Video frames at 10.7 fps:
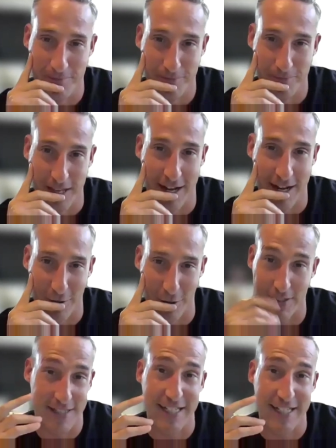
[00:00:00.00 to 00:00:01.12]
Yeah, at
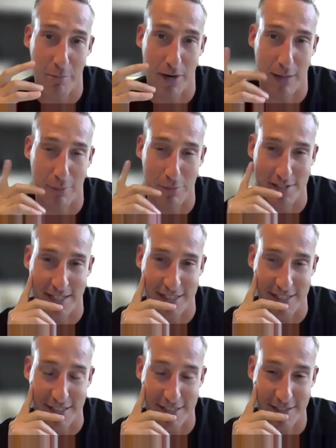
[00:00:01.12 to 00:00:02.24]
least the yacht problems that
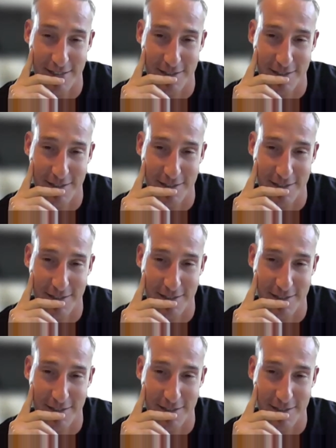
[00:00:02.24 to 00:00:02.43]
exist.